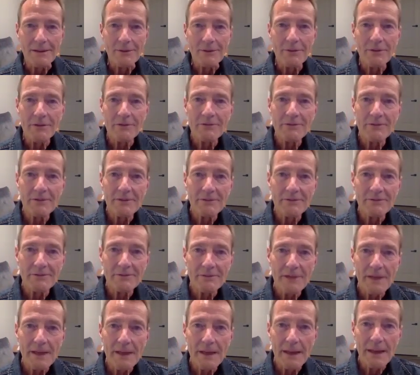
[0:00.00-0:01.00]
This is
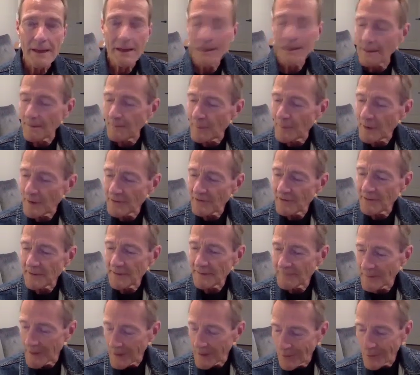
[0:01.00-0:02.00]
like a person
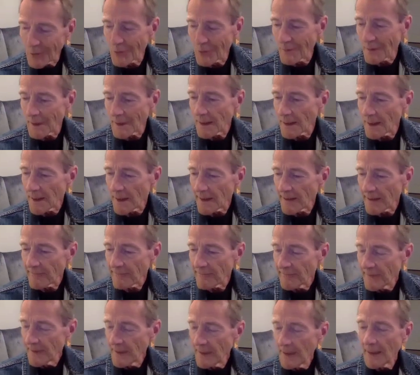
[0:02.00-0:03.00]
I've known all my life,
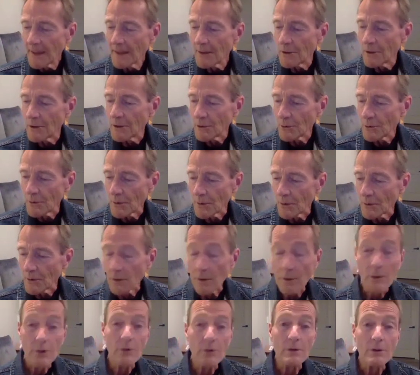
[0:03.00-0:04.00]
who,
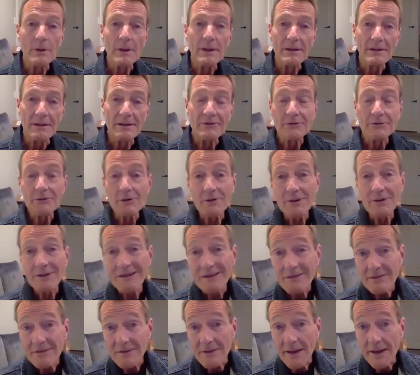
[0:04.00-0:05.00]
or at least all
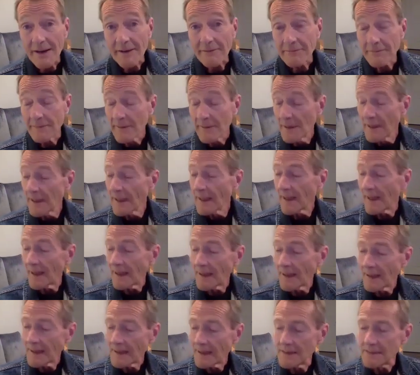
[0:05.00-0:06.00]
his life.
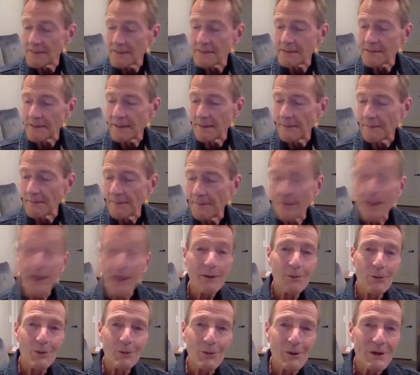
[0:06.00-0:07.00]
And
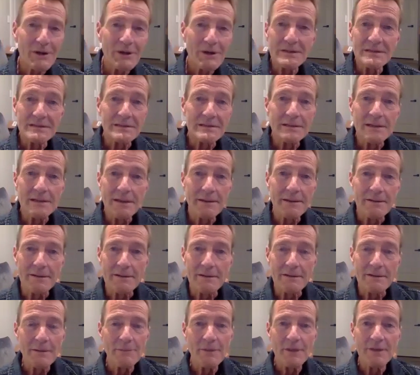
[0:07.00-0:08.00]
now we're working
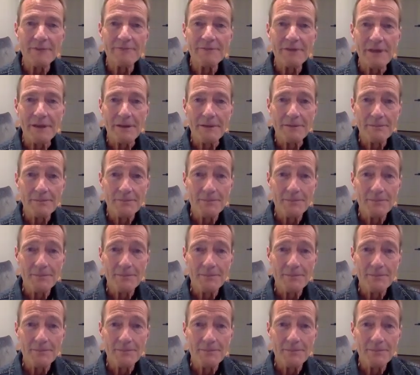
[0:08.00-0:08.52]
together. I'm loving it.